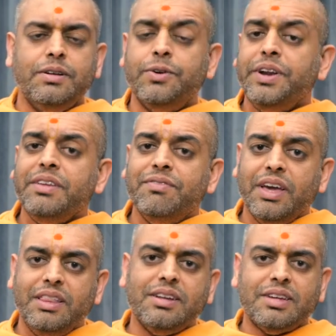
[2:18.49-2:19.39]
During
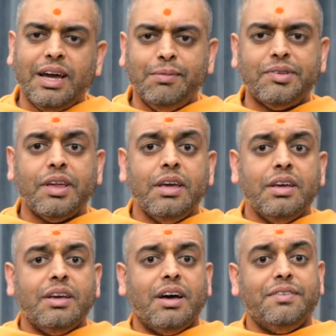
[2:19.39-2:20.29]
Vedic times,
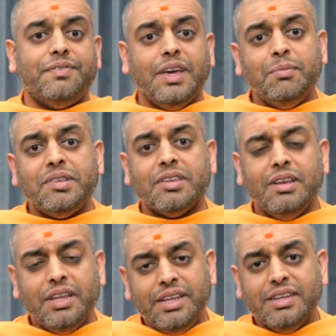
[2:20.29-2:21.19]
a famous
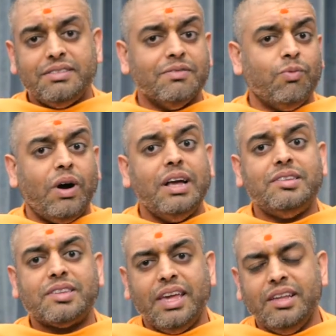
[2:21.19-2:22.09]
lineage of
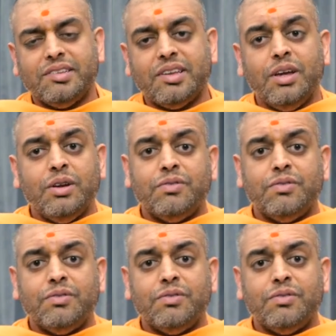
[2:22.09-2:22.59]
wise kings